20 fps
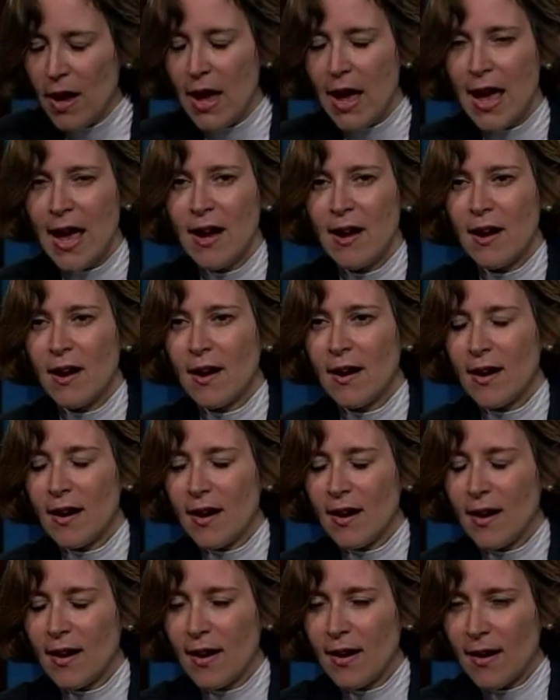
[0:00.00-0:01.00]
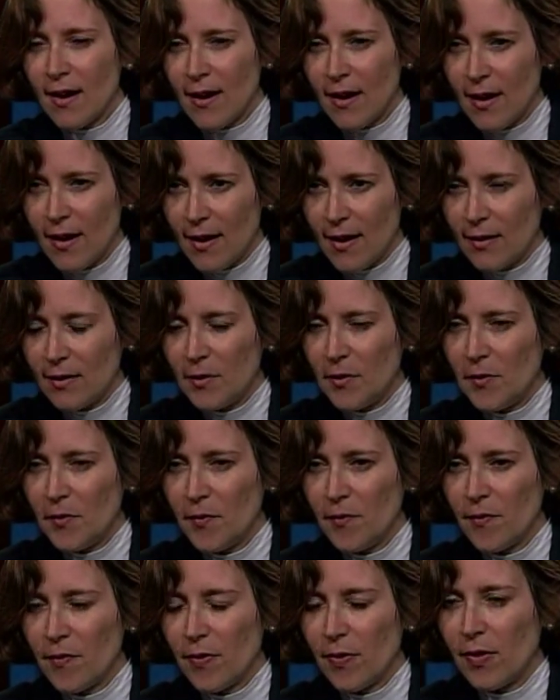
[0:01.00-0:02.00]
Well, in the 1920 census, I
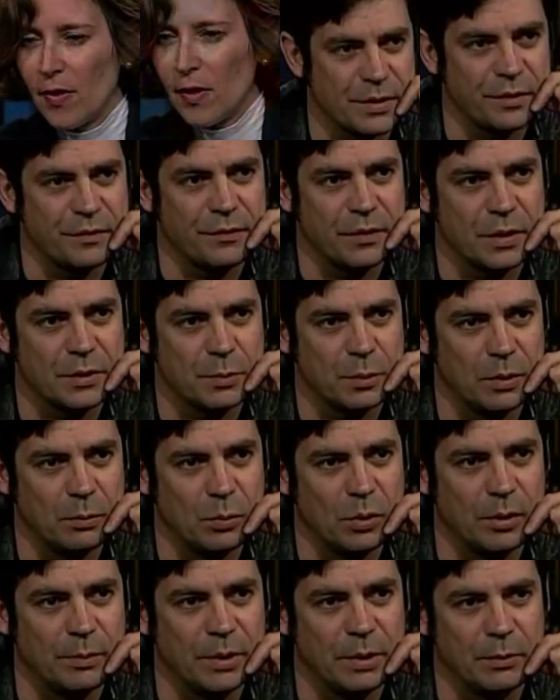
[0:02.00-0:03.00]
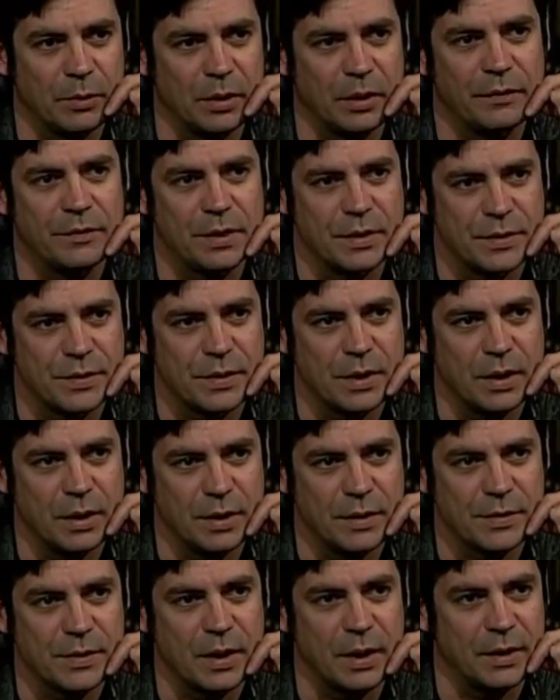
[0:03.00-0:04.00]
believe, was the first where more people lived in
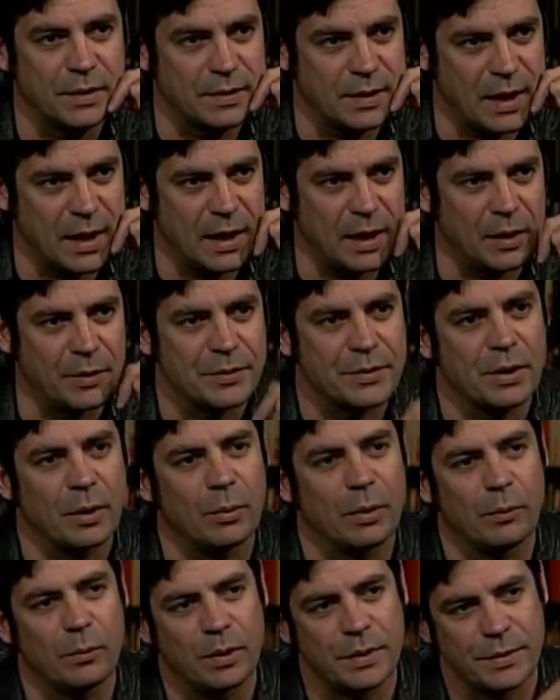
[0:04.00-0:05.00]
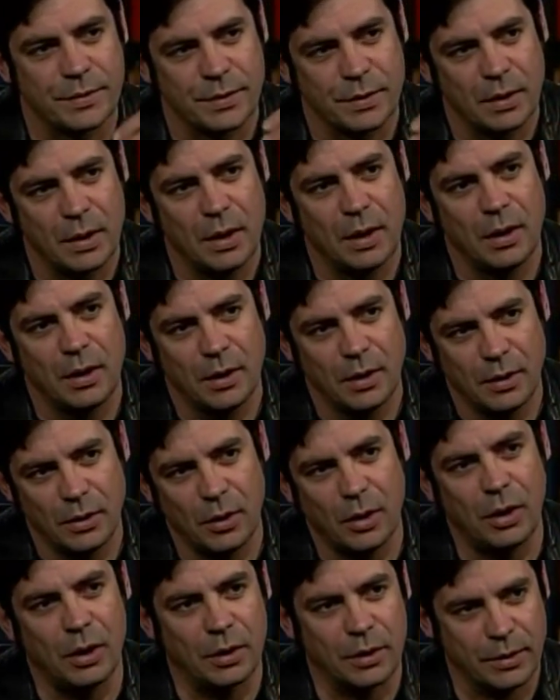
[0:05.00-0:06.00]
cities than in towns, so it was
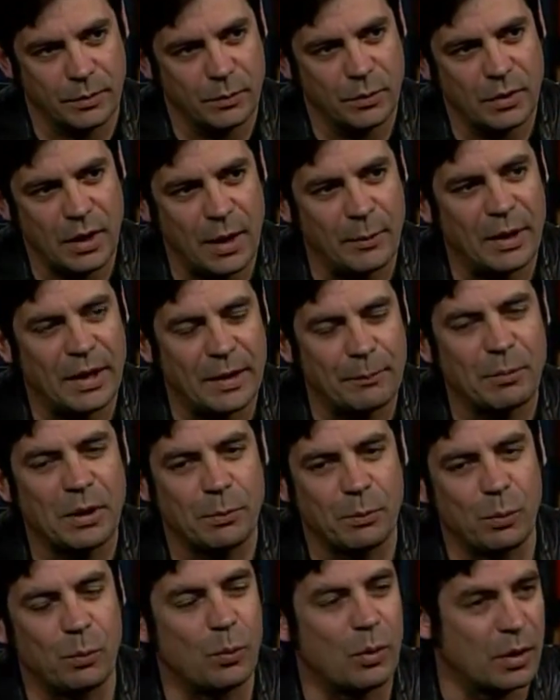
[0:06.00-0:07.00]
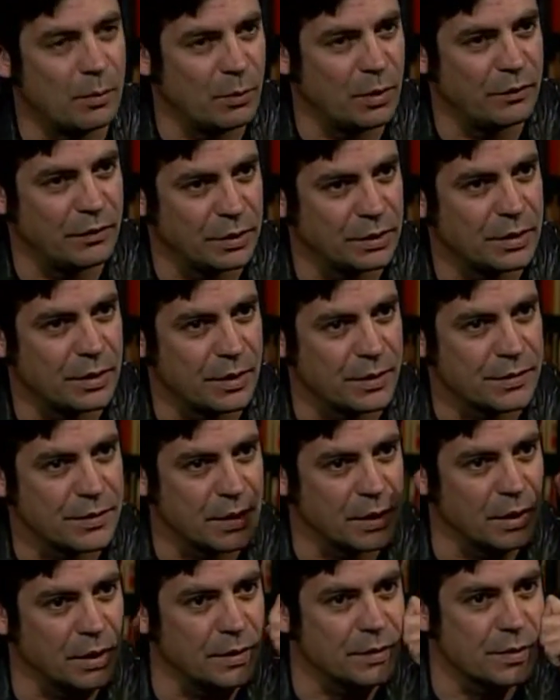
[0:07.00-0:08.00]
all, I mean, people were moving to the
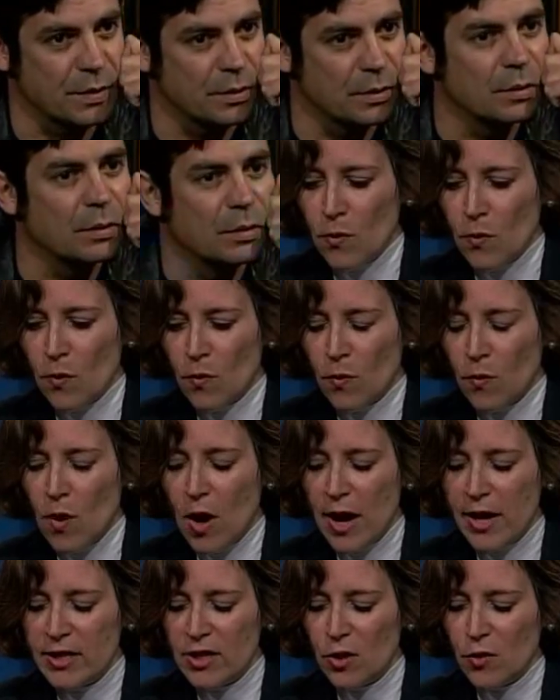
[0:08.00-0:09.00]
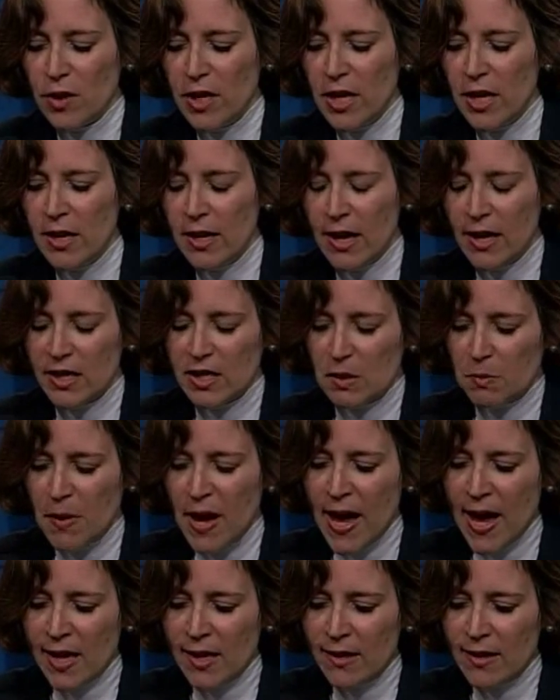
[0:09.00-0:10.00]
cities. Right, so he
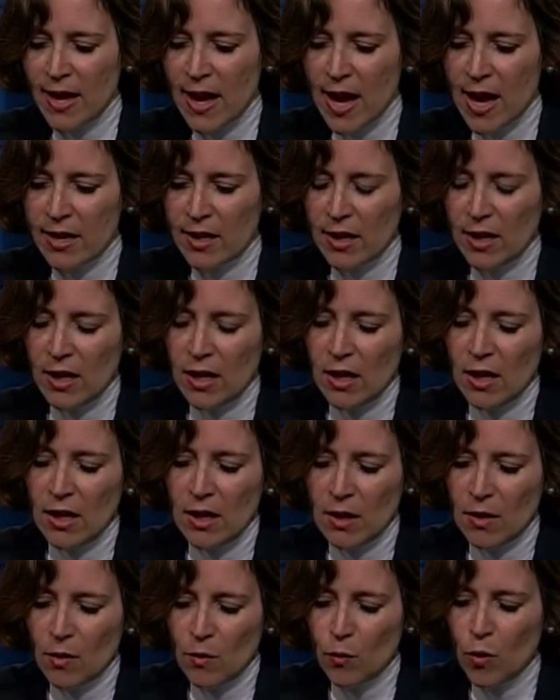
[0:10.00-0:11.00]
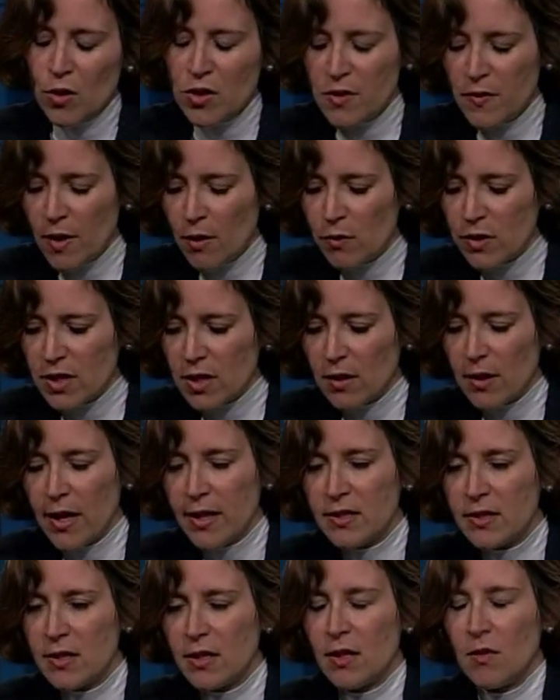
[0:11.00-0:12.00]
expanded that. Roosevelt was
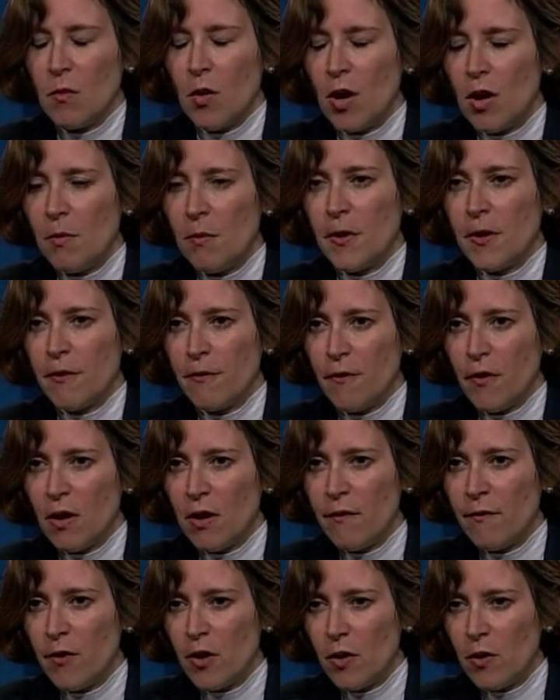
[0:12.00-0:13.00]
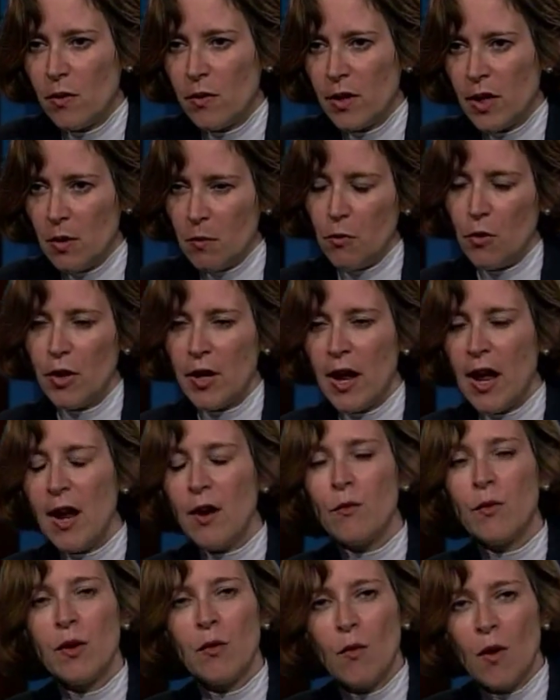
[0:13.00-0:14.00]
elected in part by the farm vote. He put
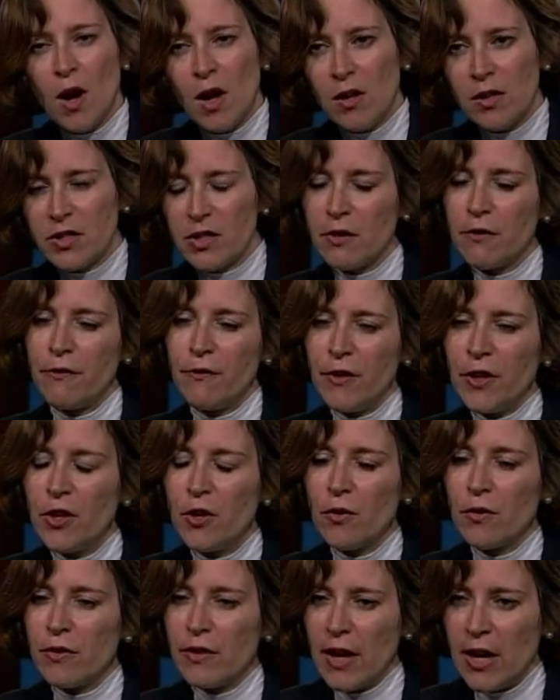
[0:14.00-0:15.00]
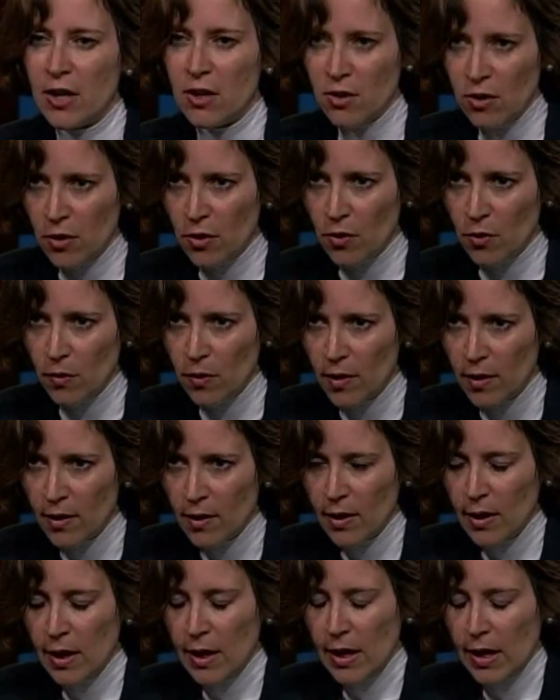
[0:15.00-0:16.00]
Henry Wallace, a figure they knew,
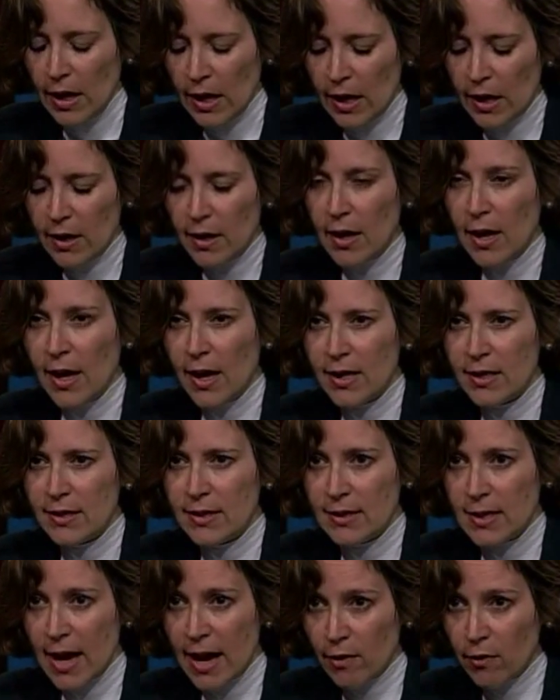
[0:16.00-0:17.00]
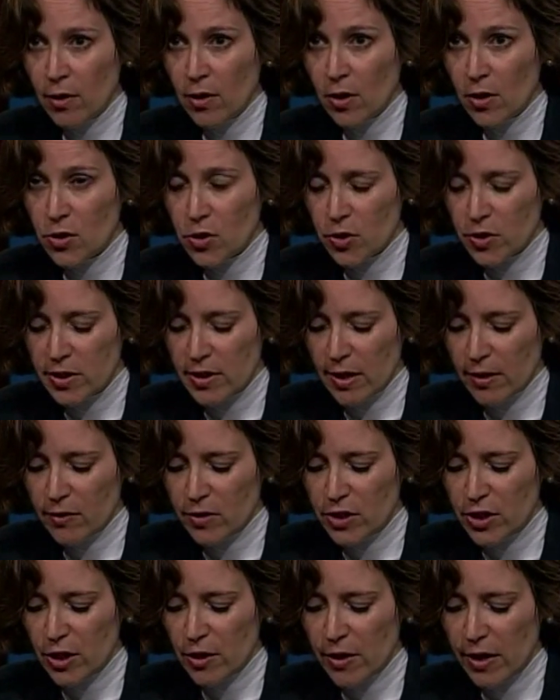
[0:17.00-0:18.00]
in as agriculture
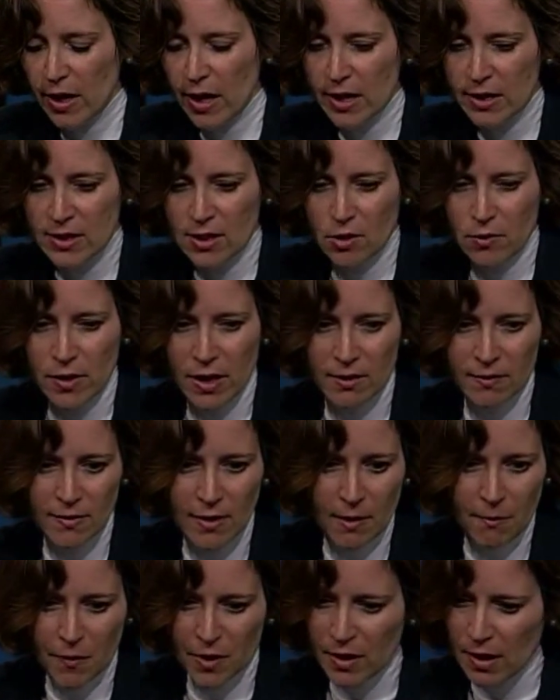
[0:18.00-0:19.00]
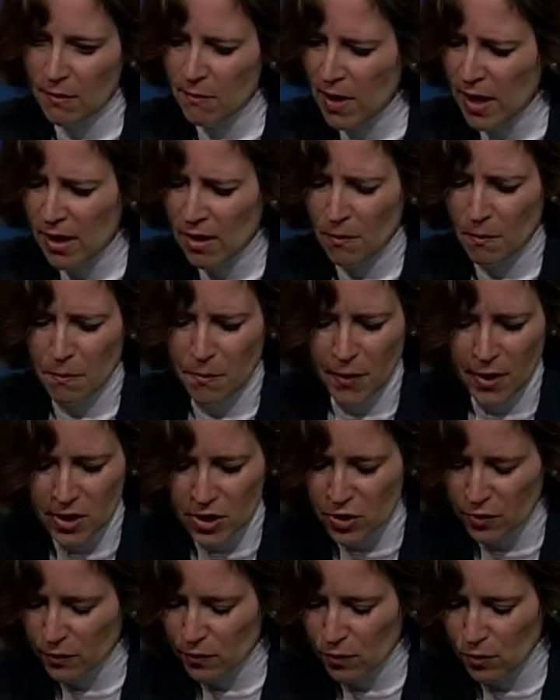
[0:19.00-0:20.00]
secretary, and so but they made a
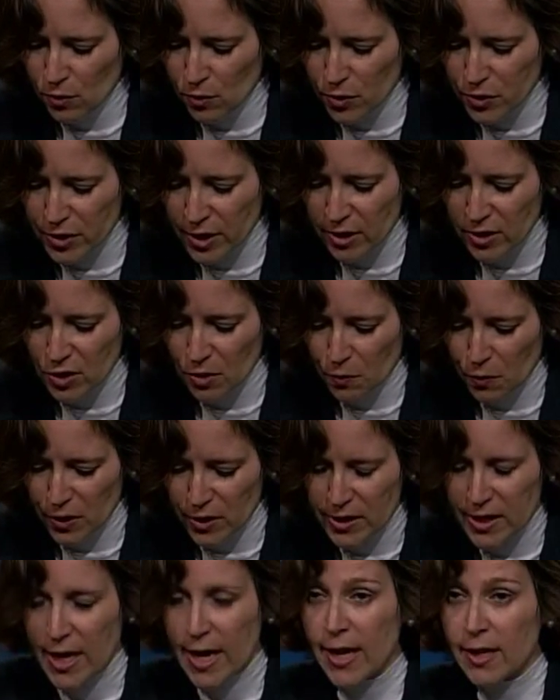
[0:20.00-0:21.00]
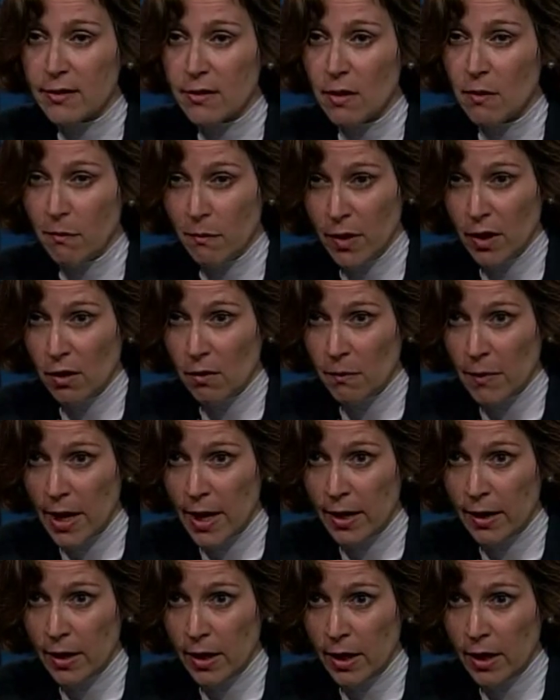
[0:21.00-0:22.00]
bunch of rules. They also put a tax on
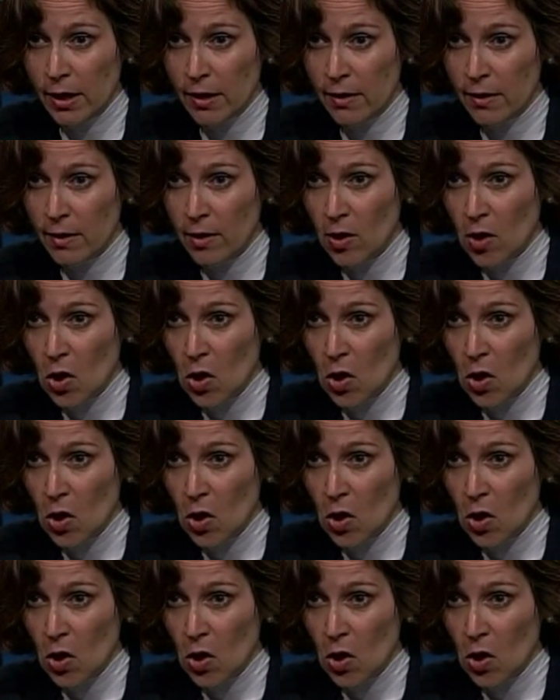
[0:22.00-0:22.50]
middlemen in,